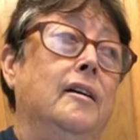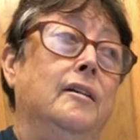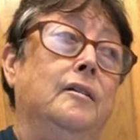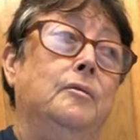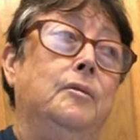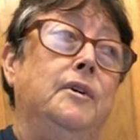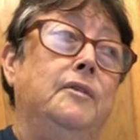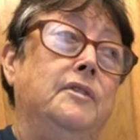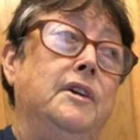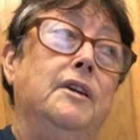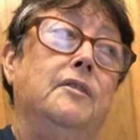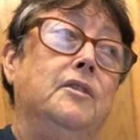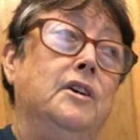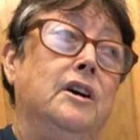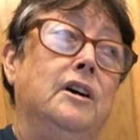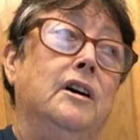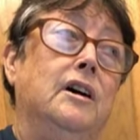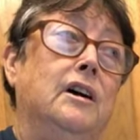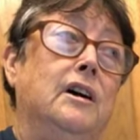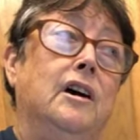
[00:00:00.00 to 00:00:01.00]
we've never,
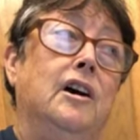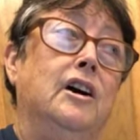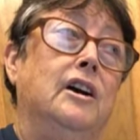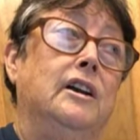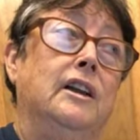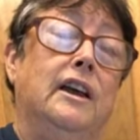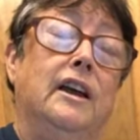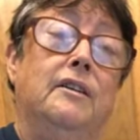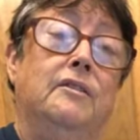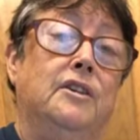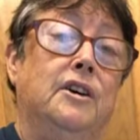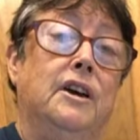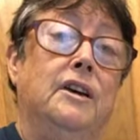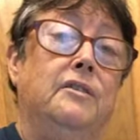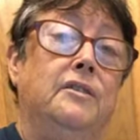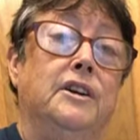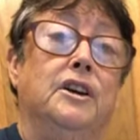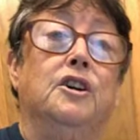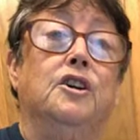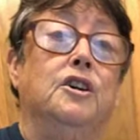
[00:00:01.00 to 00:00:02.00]
hardly ever
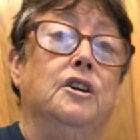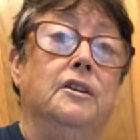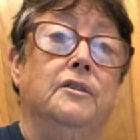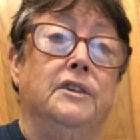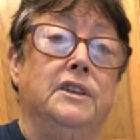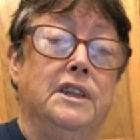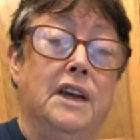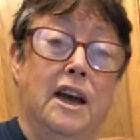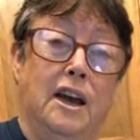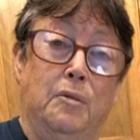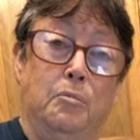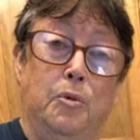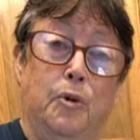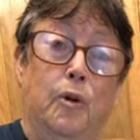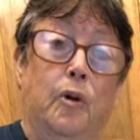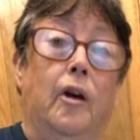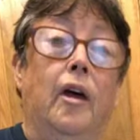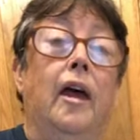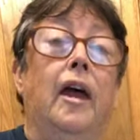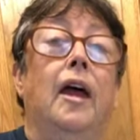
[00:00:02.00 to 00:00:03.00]
even heard of a tide
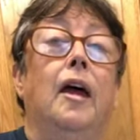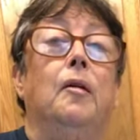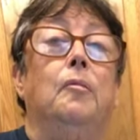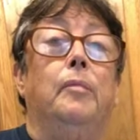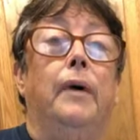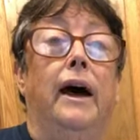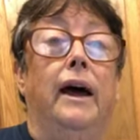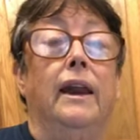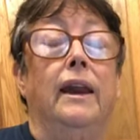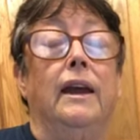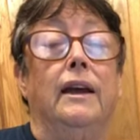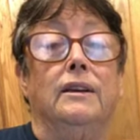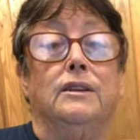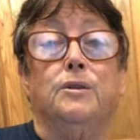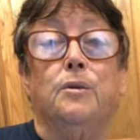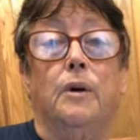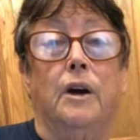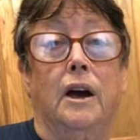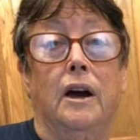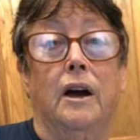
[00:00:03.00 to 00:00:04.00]
pool, but it's
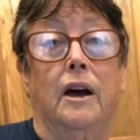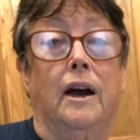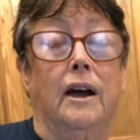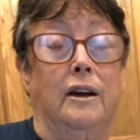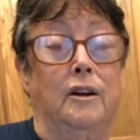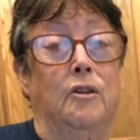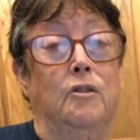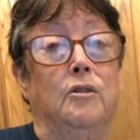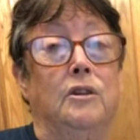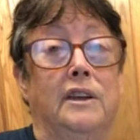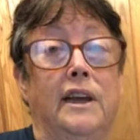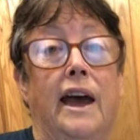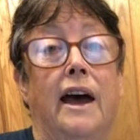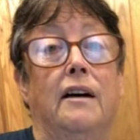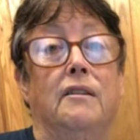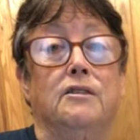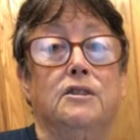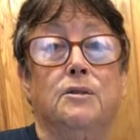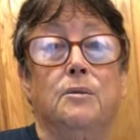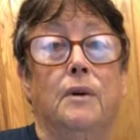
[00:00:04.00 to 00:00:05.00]
where an old
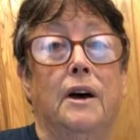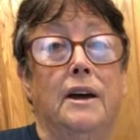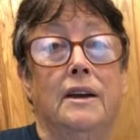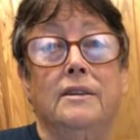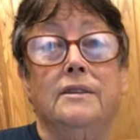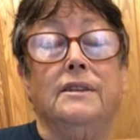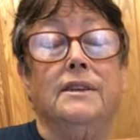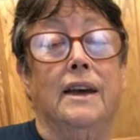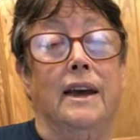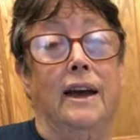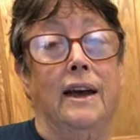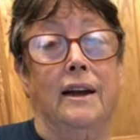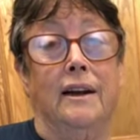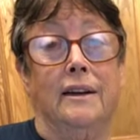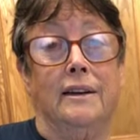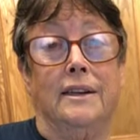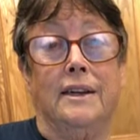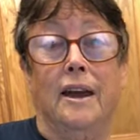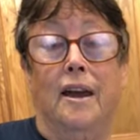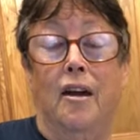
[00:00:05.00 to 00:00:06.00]
house was
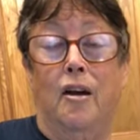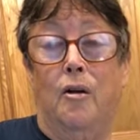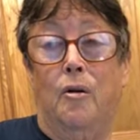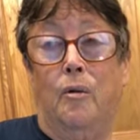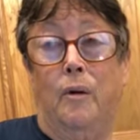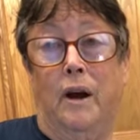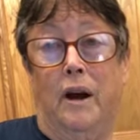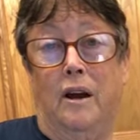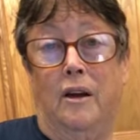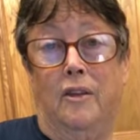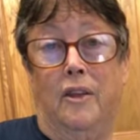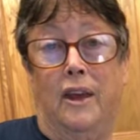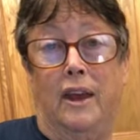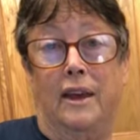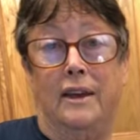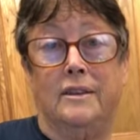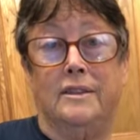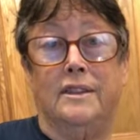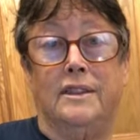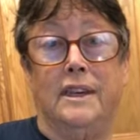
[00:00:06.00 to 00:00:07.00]
and where
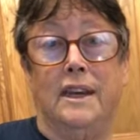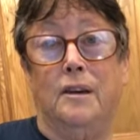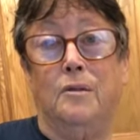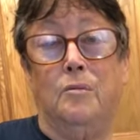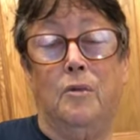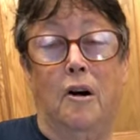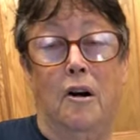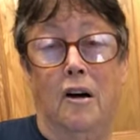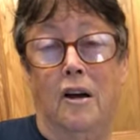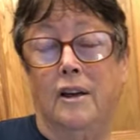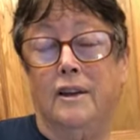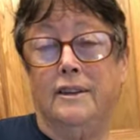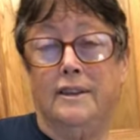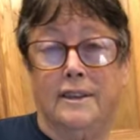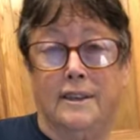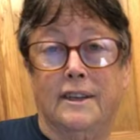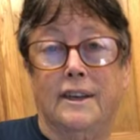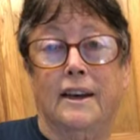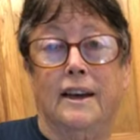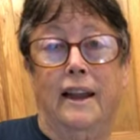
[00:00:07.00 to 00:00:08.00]
the sea
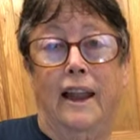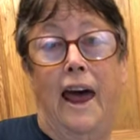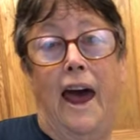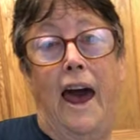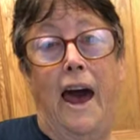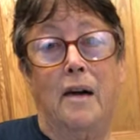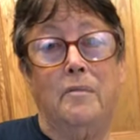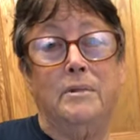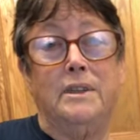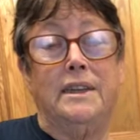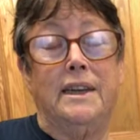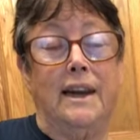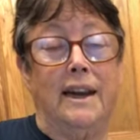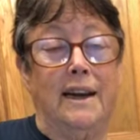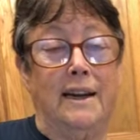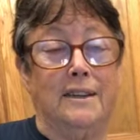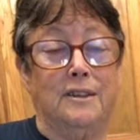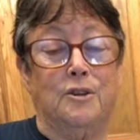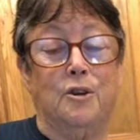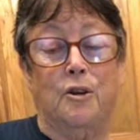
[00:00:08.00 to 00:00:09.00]
walls collapsed and
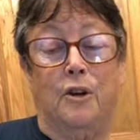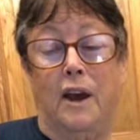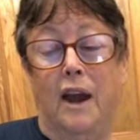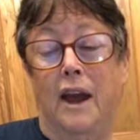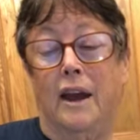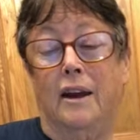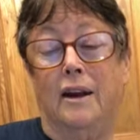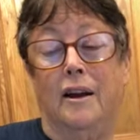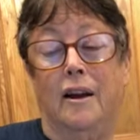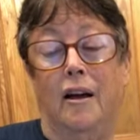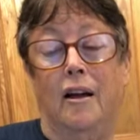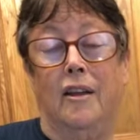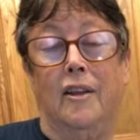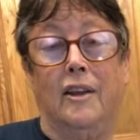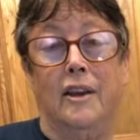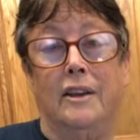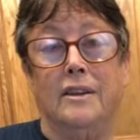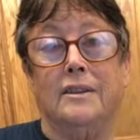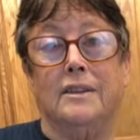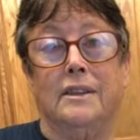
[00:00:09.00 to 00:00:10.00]
has created all
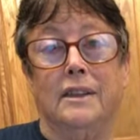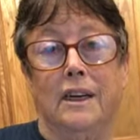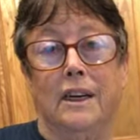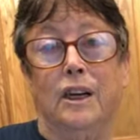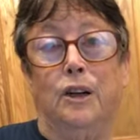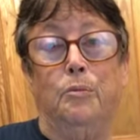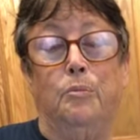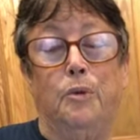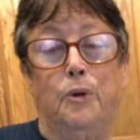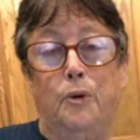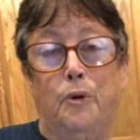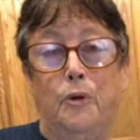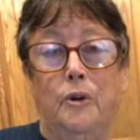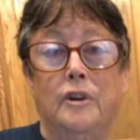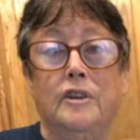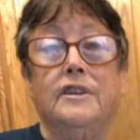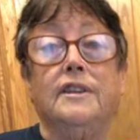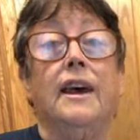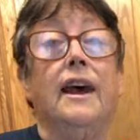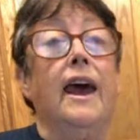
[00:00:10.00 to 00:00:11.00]
these little
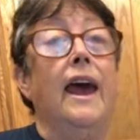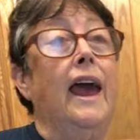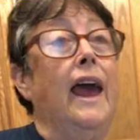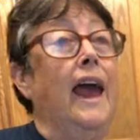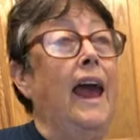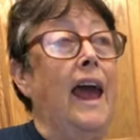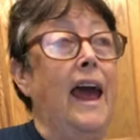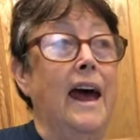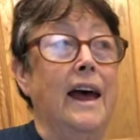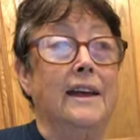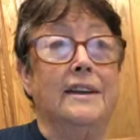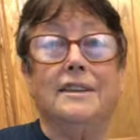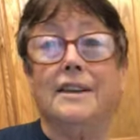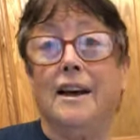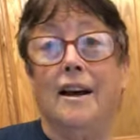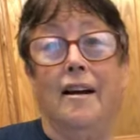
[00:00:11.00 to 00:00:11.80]
pools. And